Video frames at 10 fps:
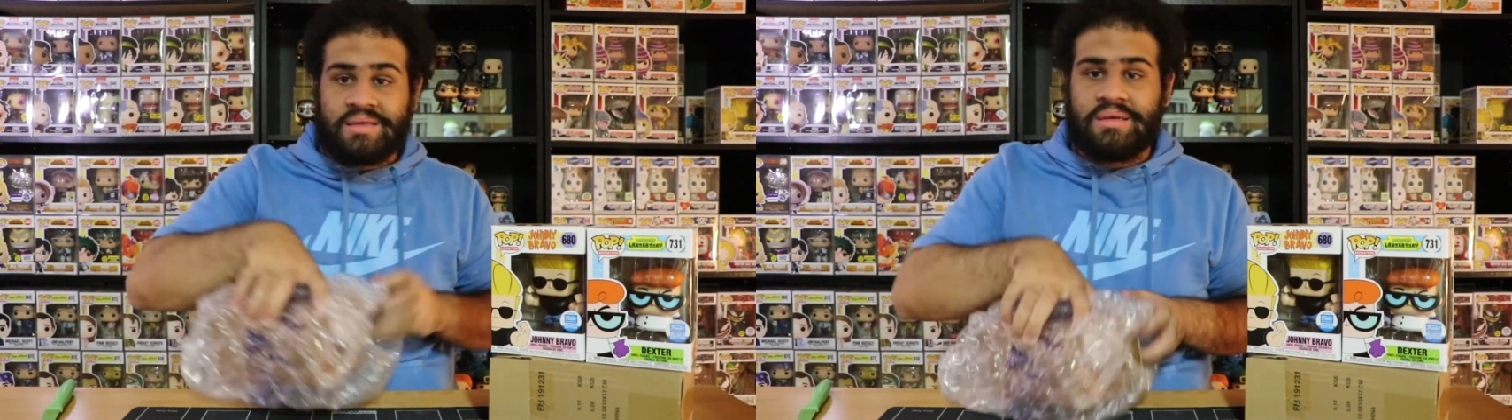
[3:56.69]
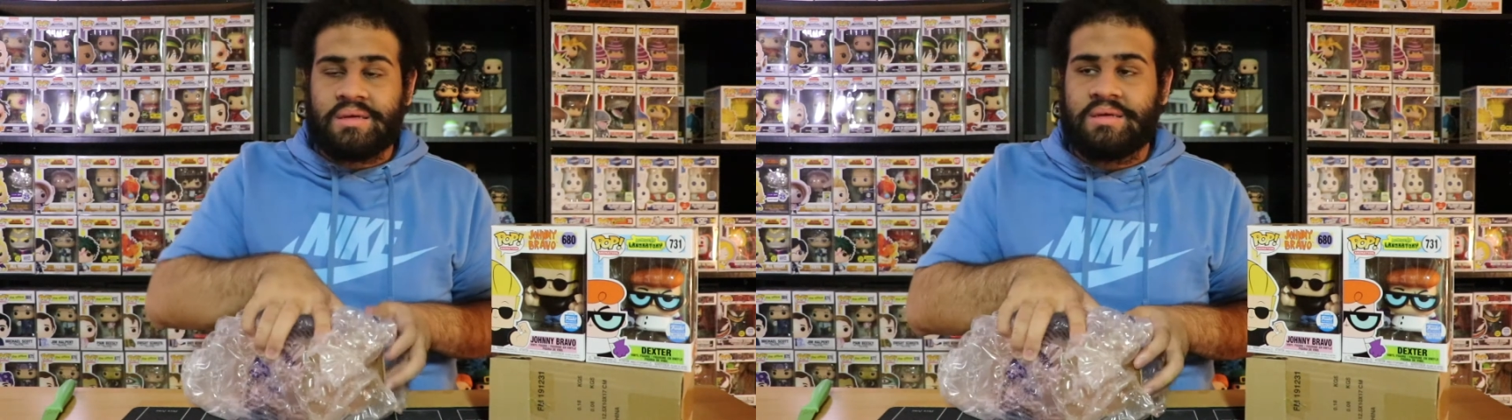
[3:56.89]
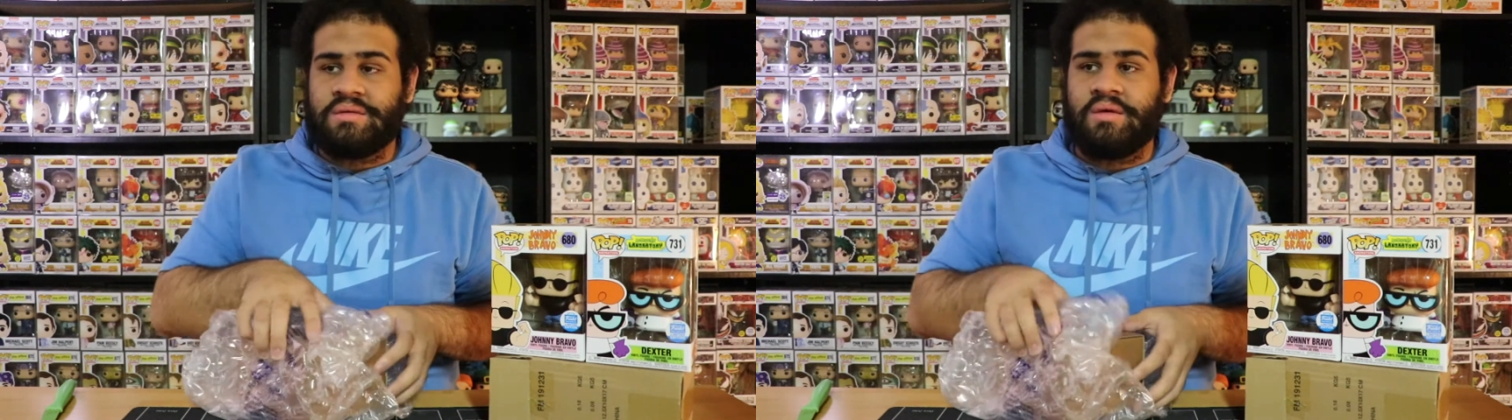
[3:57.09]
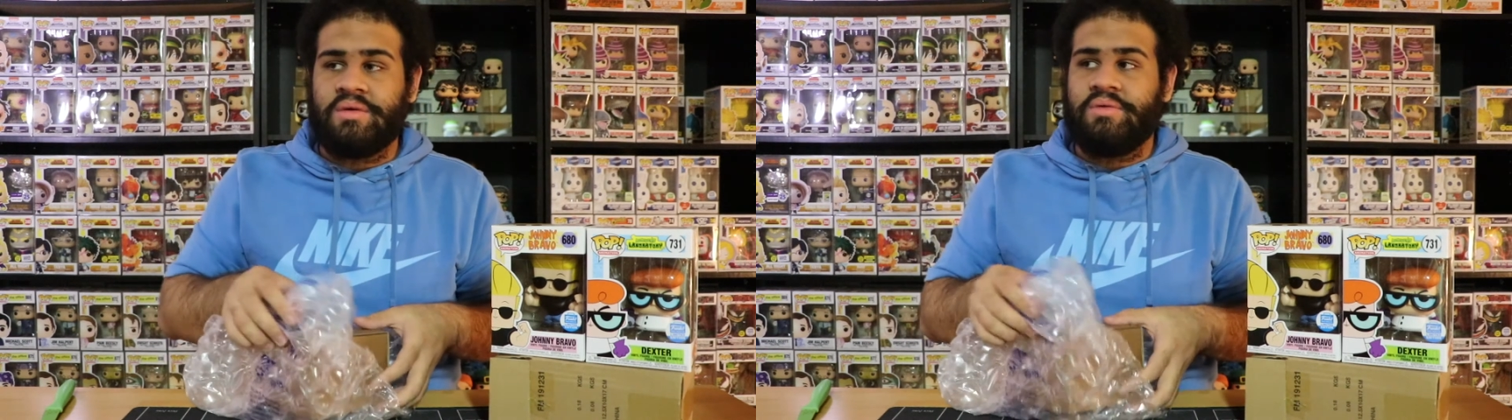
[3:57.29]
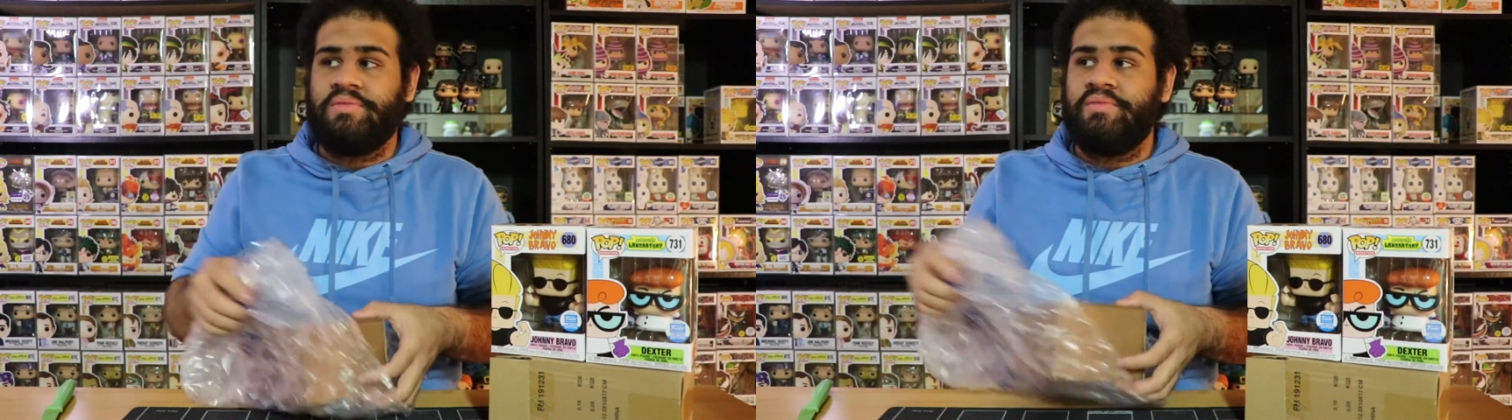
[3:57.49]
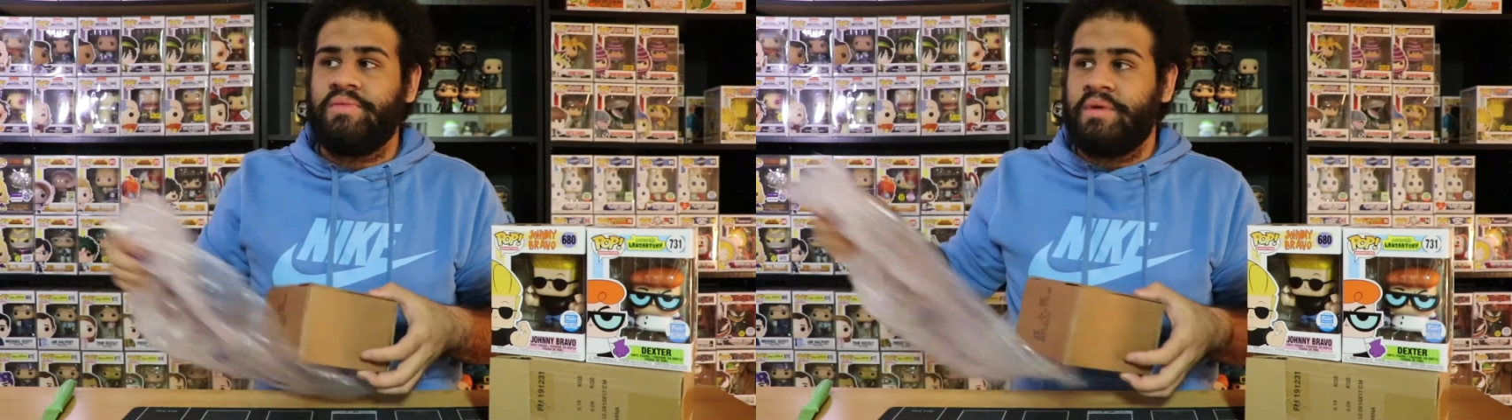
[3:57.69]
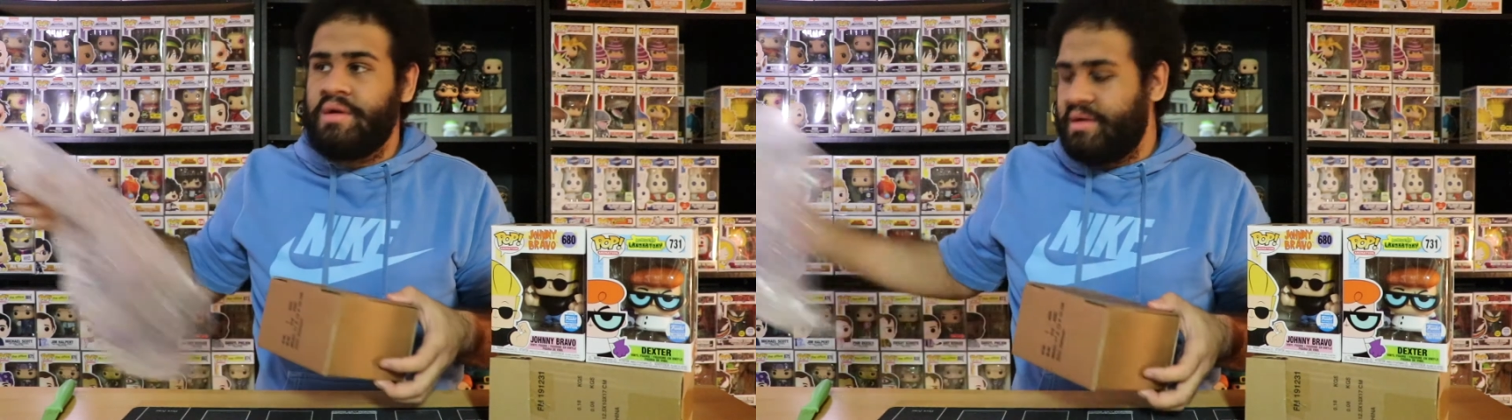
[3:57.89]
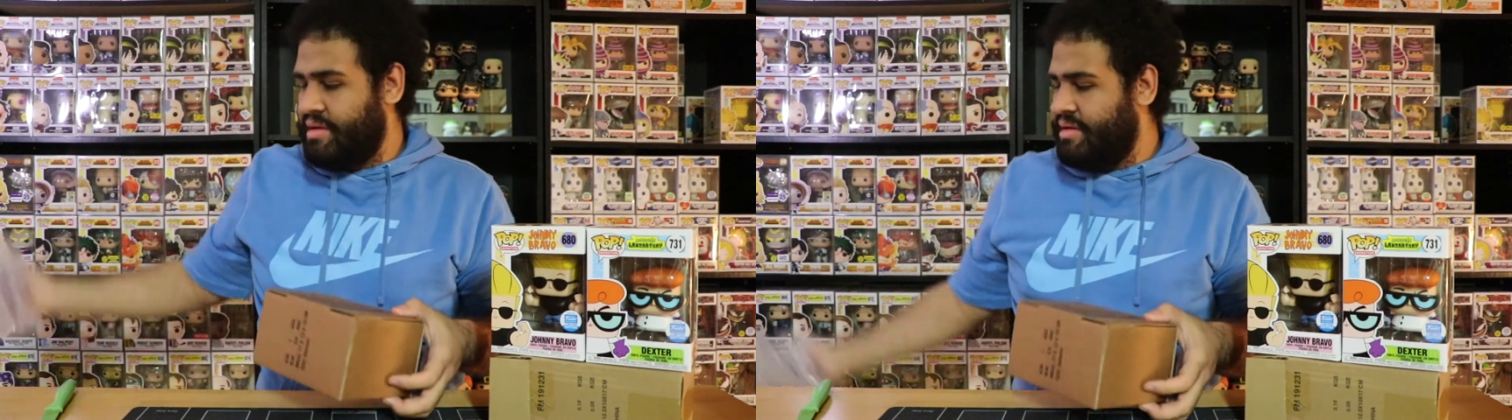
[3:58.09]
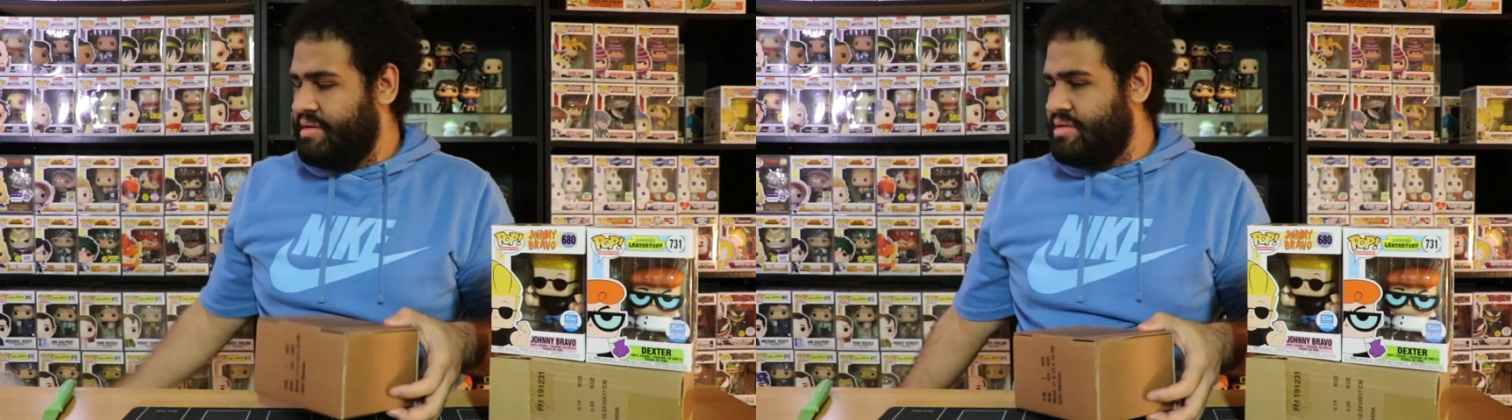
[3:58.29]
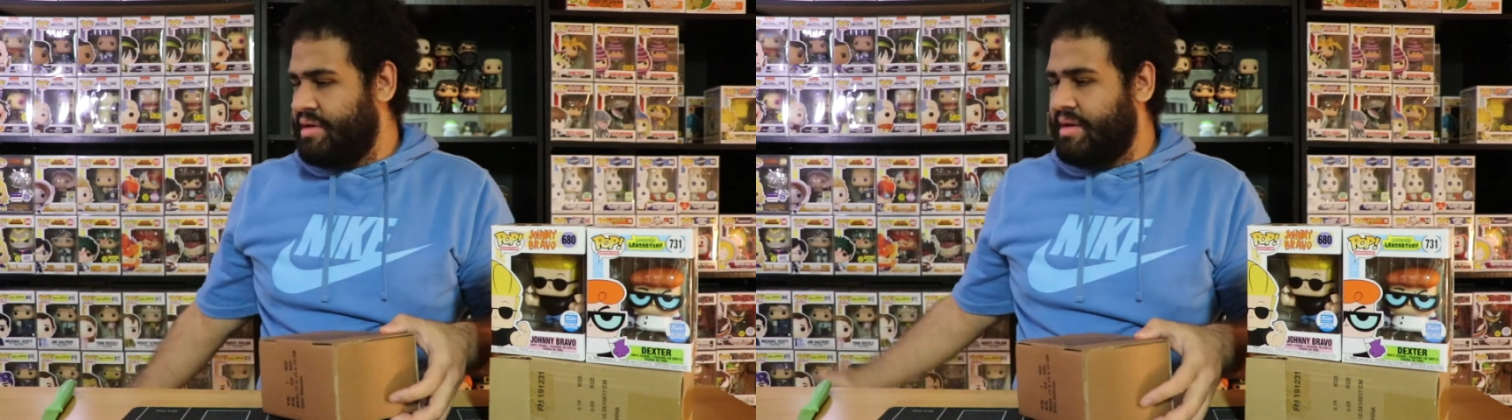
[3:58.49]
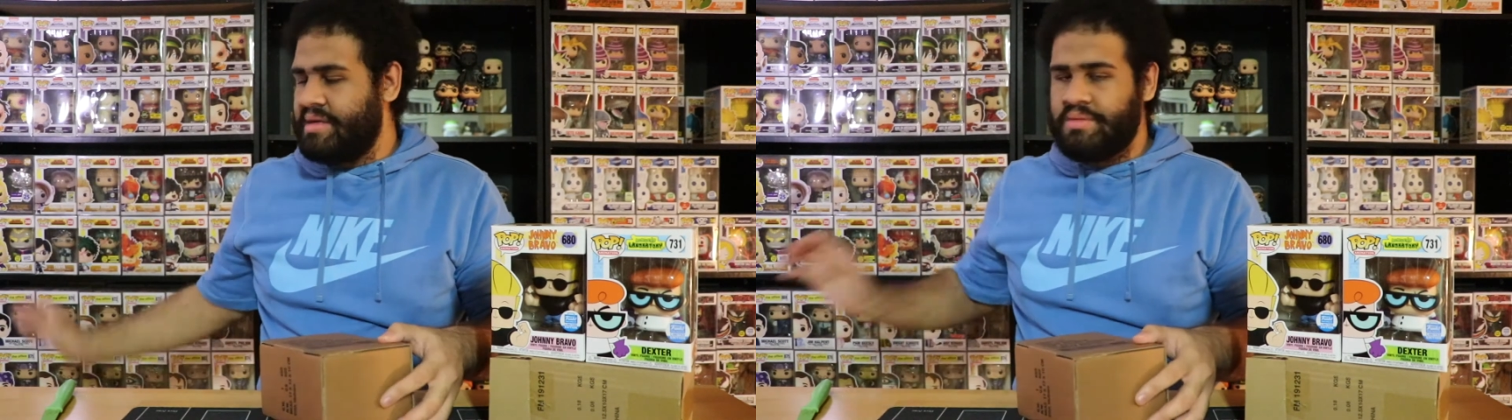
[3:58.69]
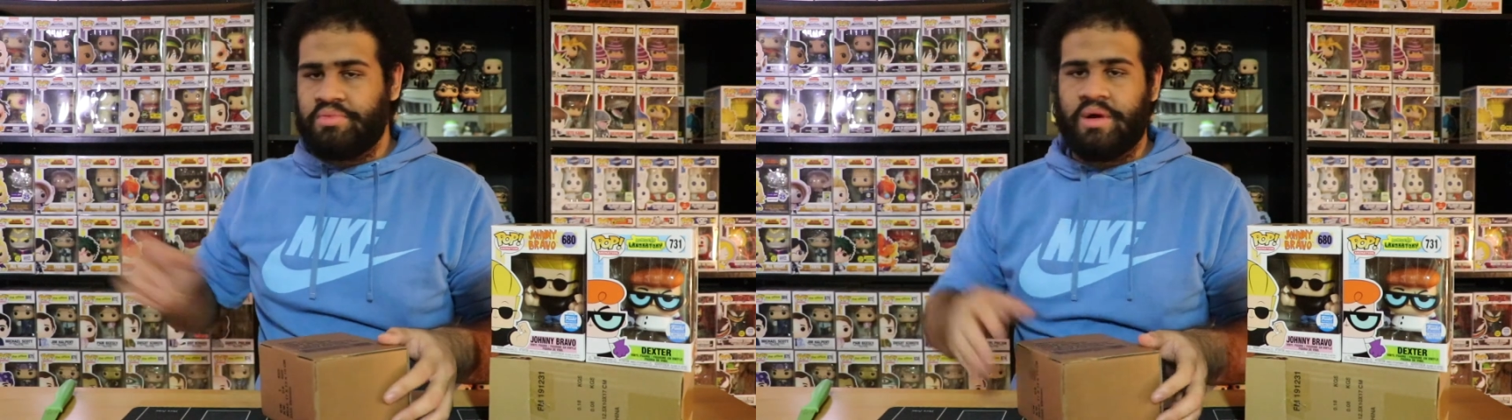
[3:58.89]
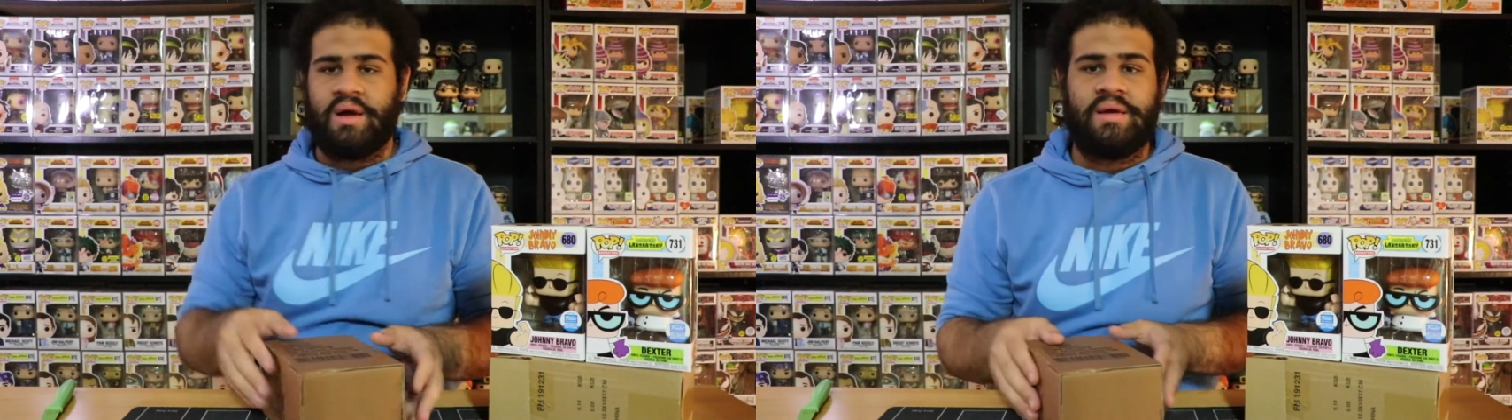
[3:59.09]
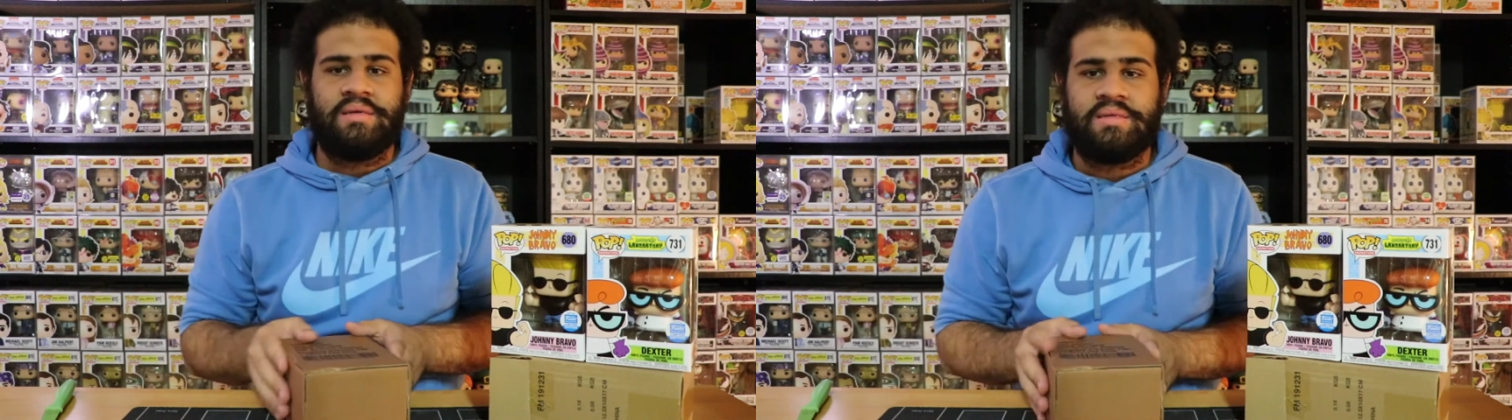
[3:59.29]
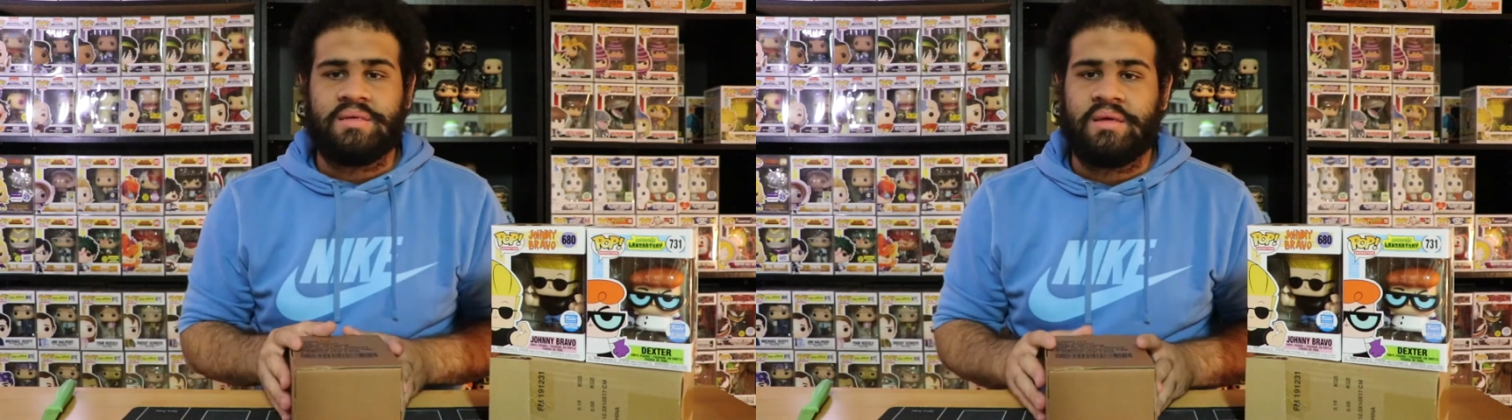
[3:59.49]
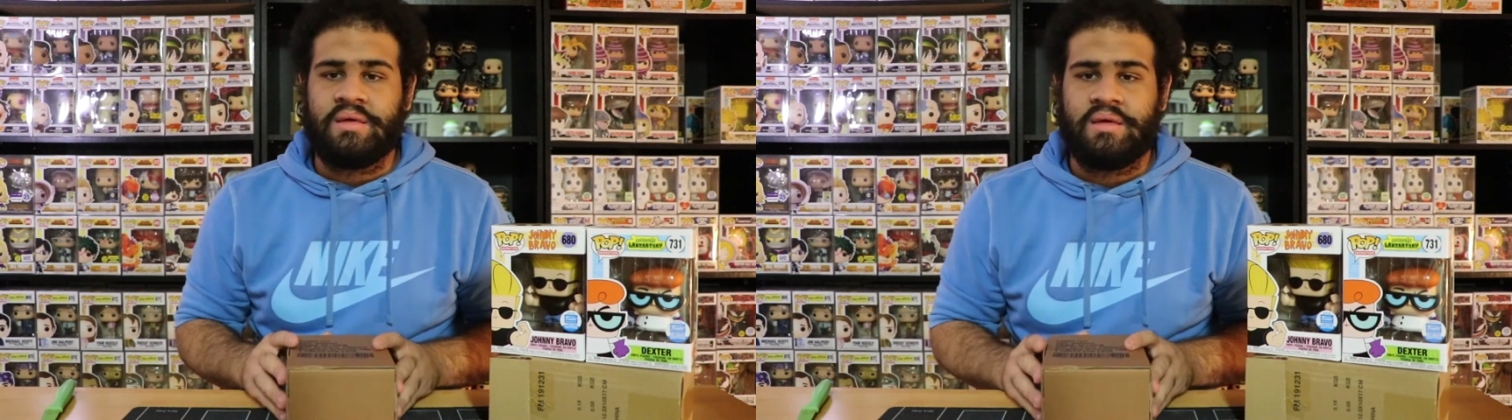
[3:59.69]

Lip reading: so I get surprised